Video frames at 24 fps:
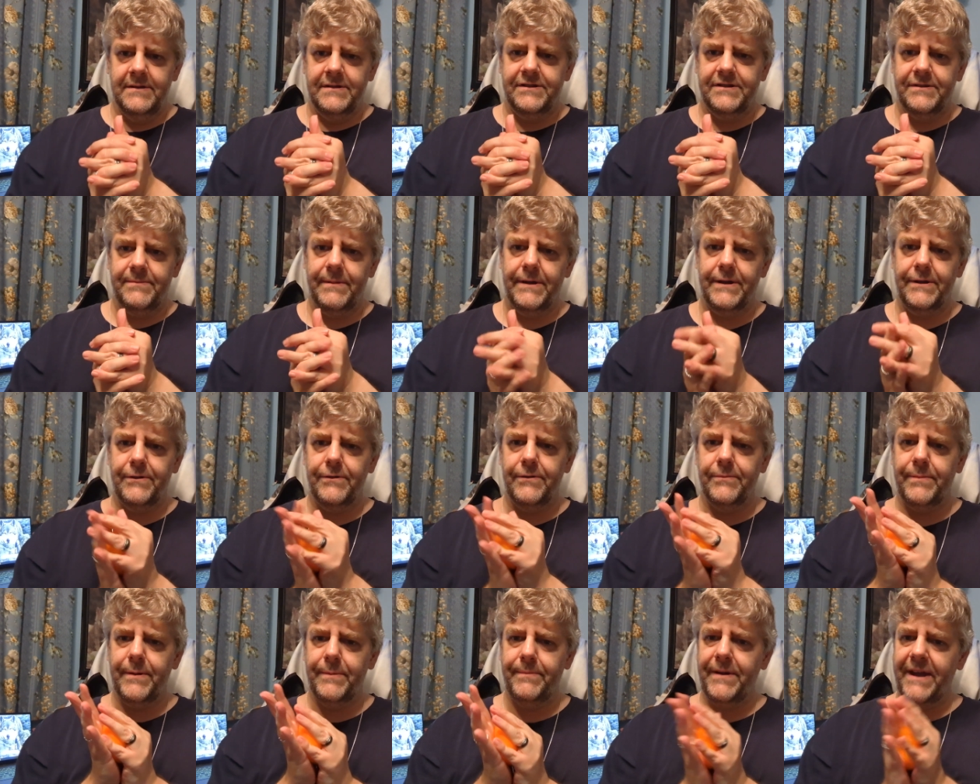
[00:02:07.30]
tomorrow
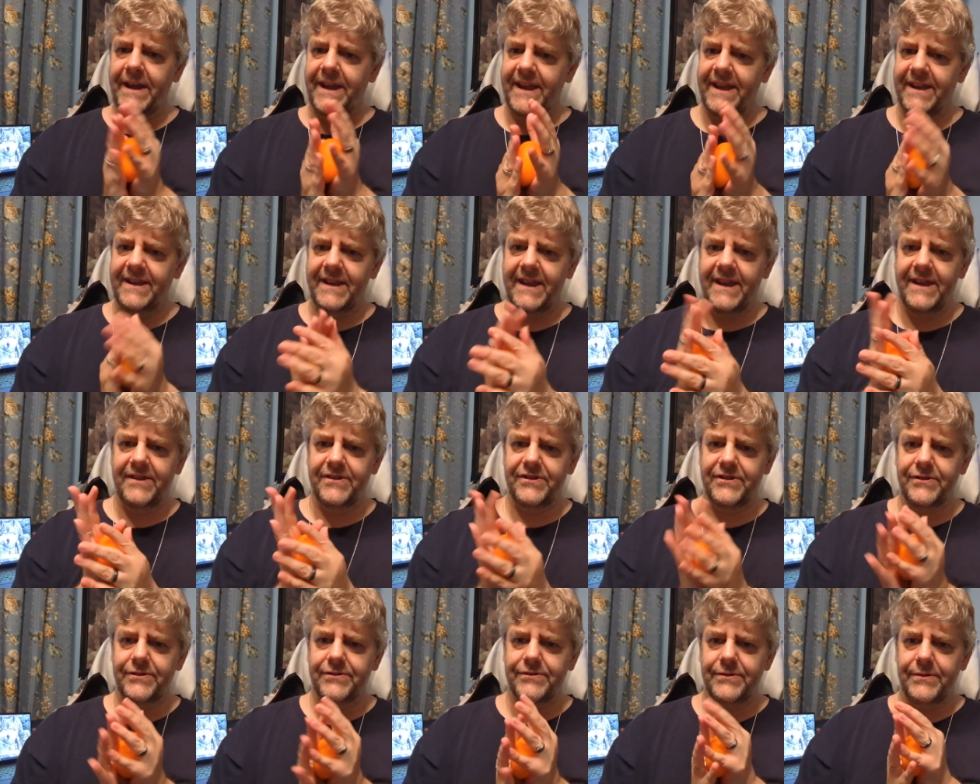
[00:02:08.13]
will be baking day
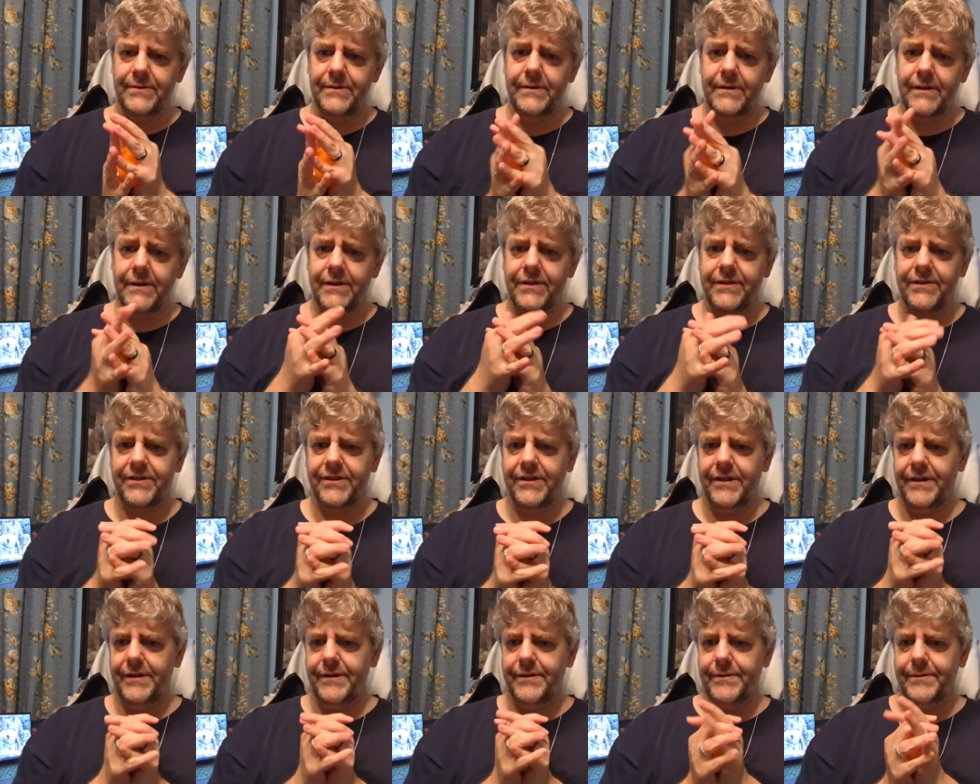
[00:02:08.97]
as usual.
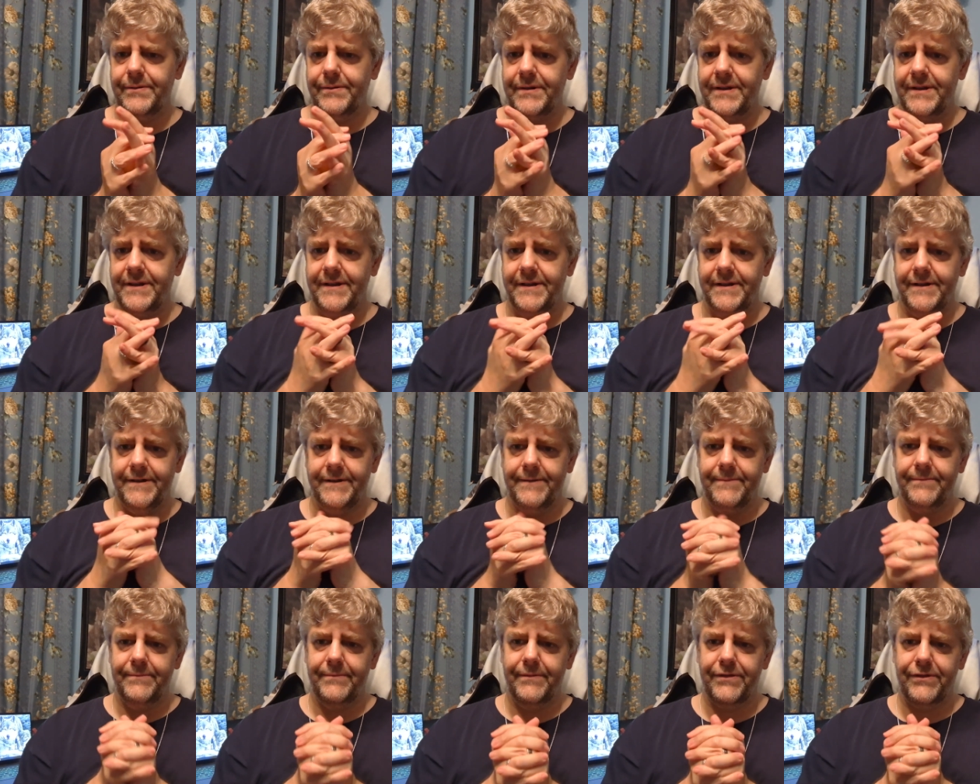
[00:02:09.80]
So,
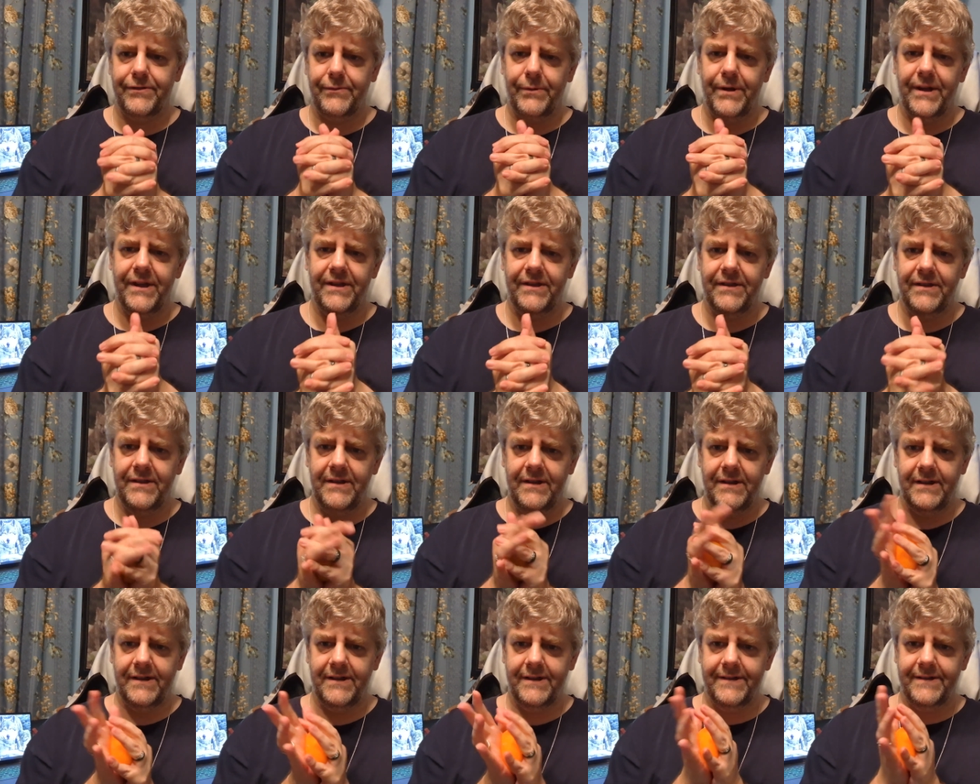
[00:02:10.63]
um, with the way
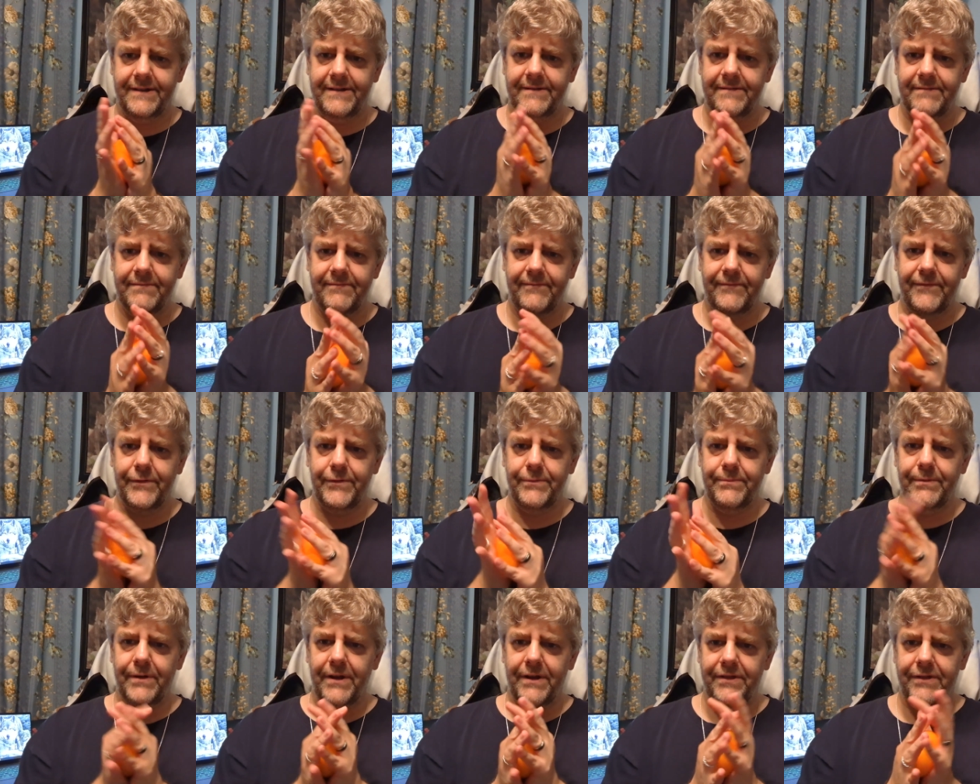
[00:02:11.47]
uh,
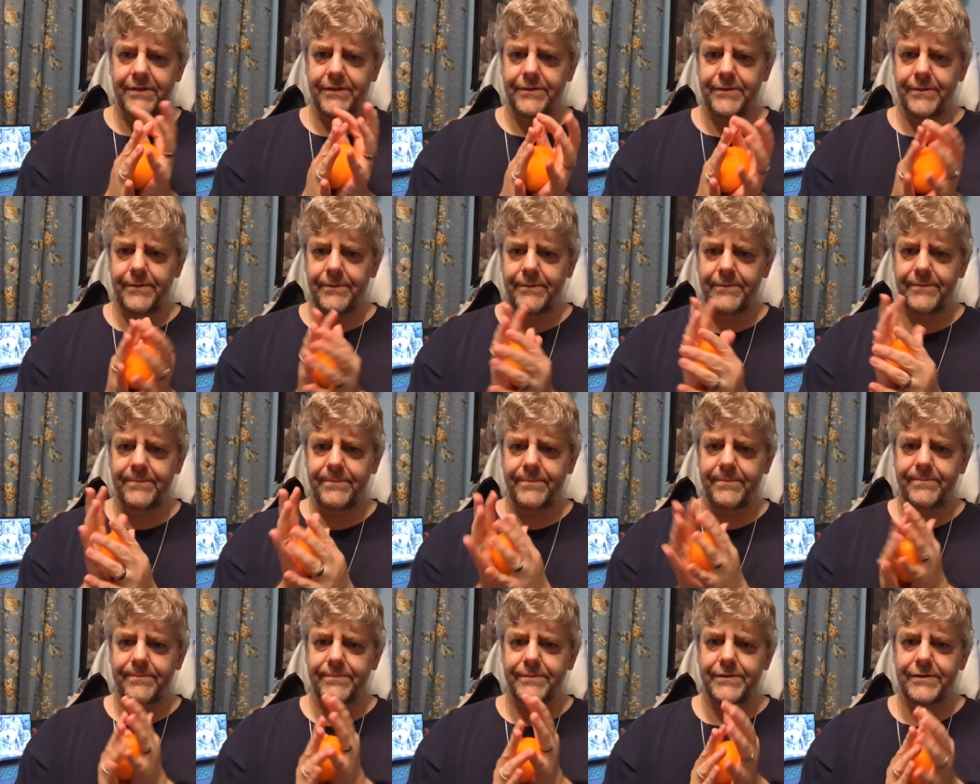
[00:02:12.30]
food prices are
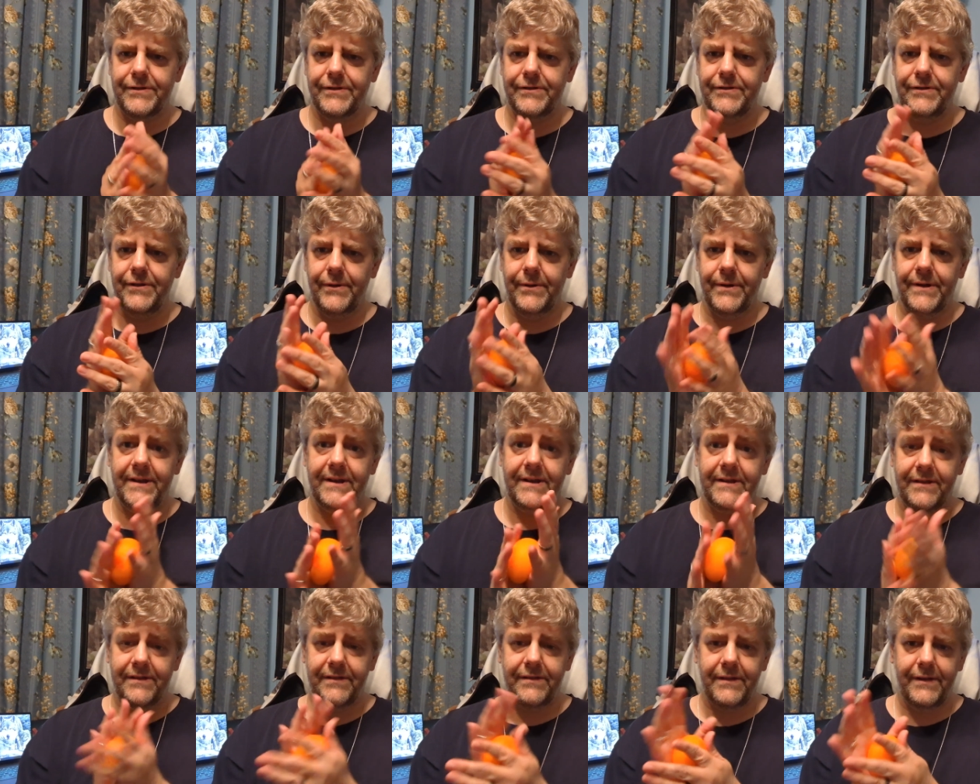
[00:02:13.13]

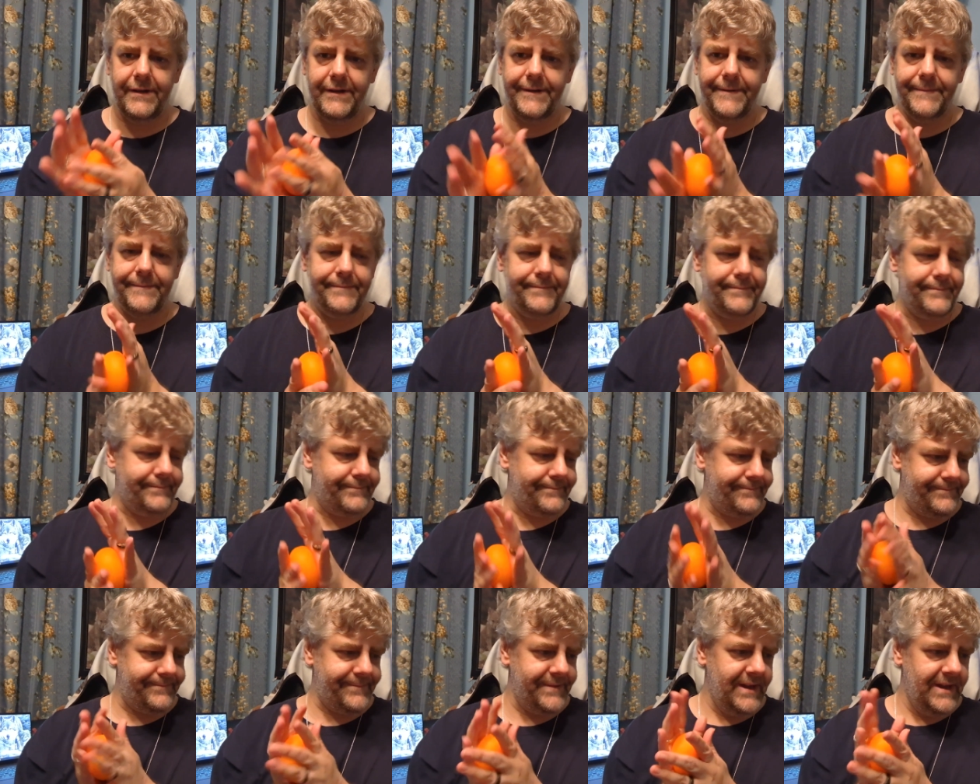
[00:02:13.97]
doing, um,
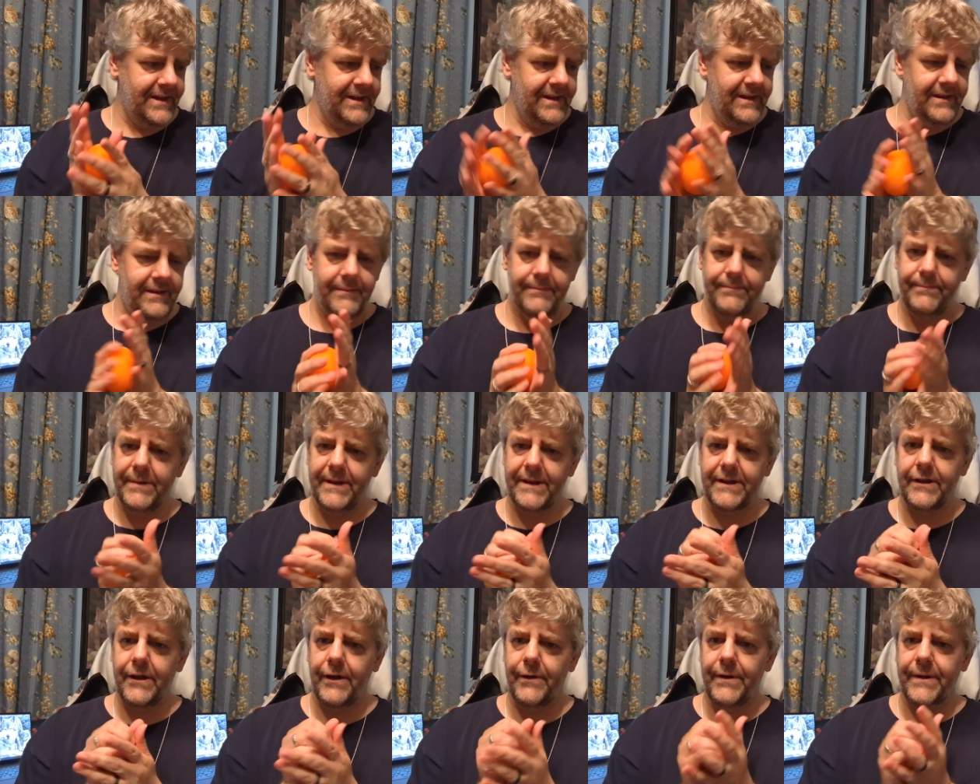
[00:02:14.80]

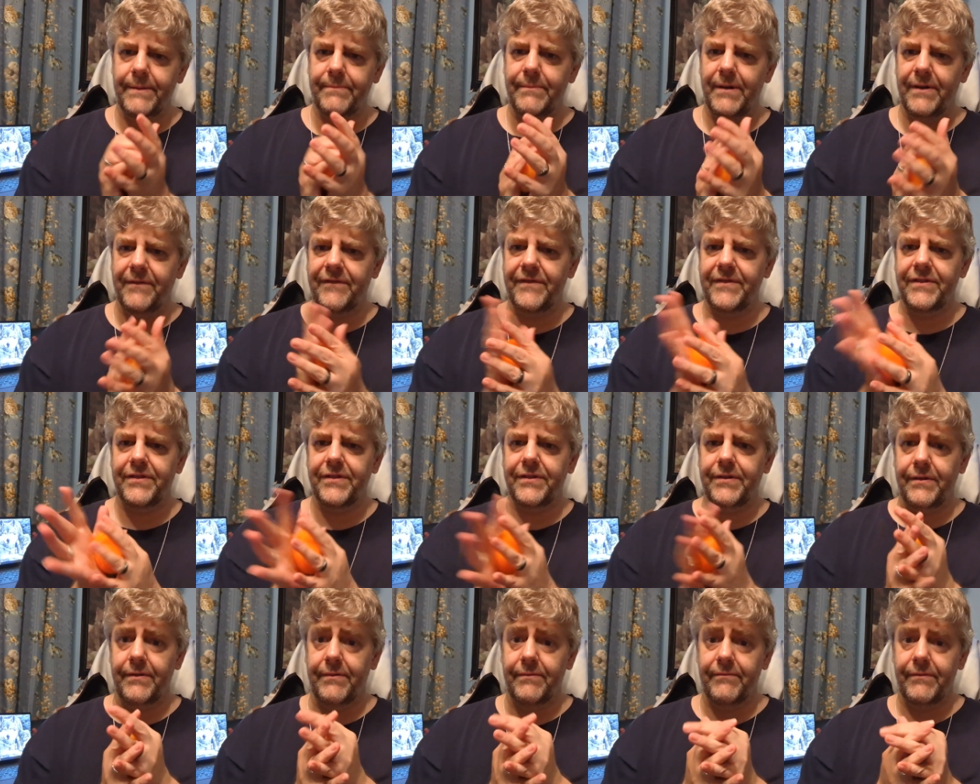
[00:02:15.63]
been going.
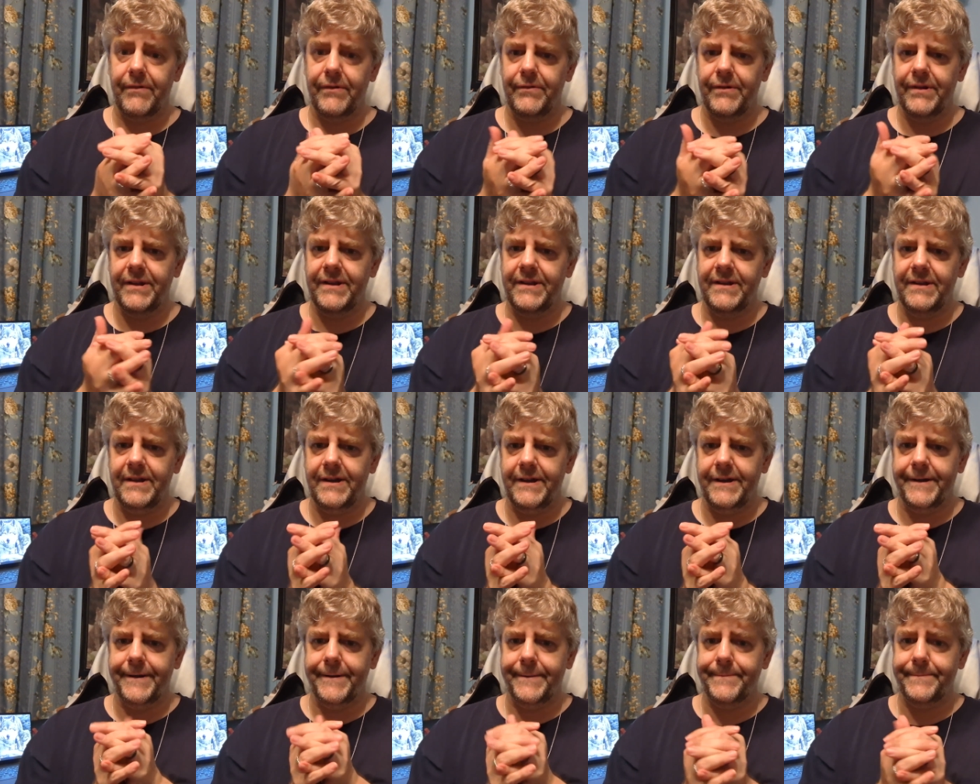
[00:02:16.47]
Muffins are really
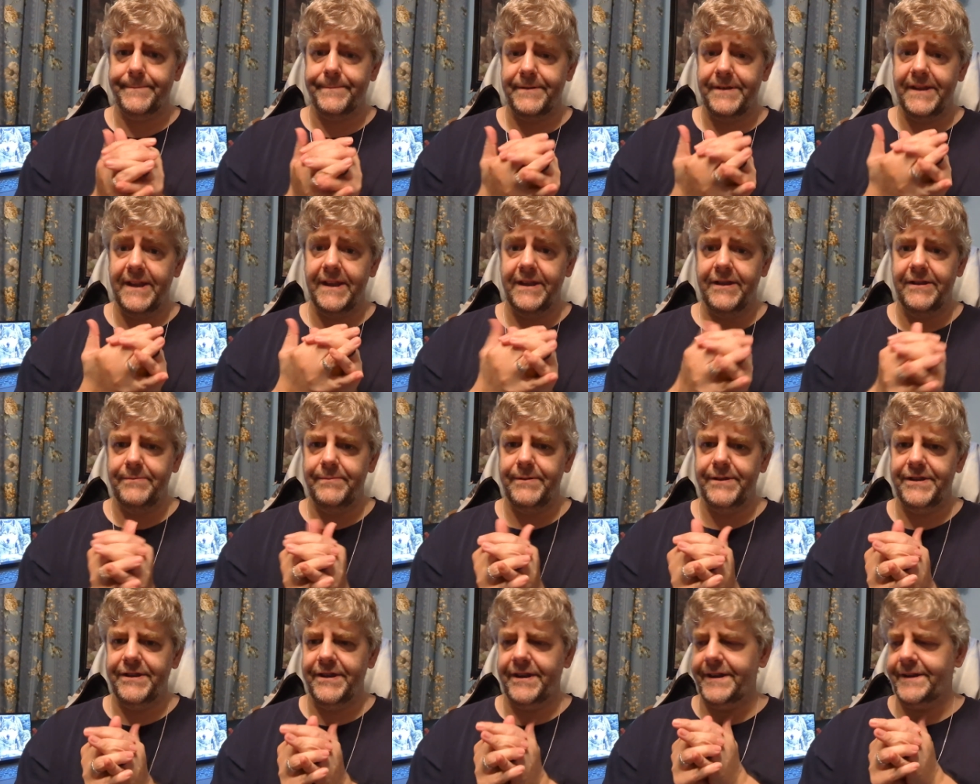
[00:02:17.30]
um, needed to
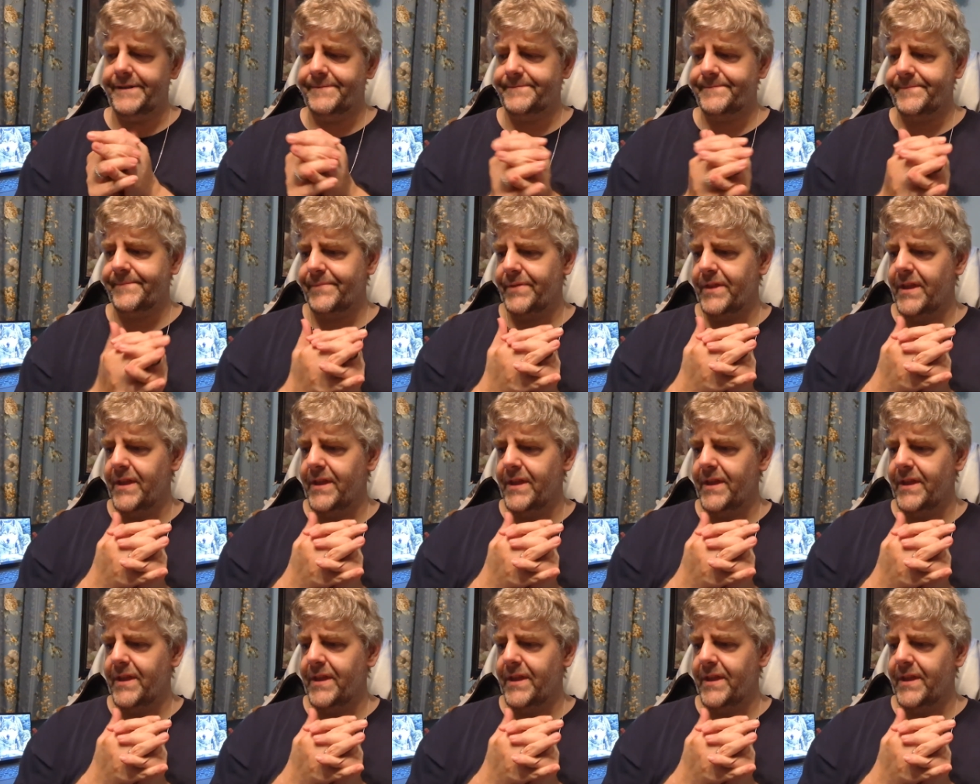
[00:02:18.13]
be done.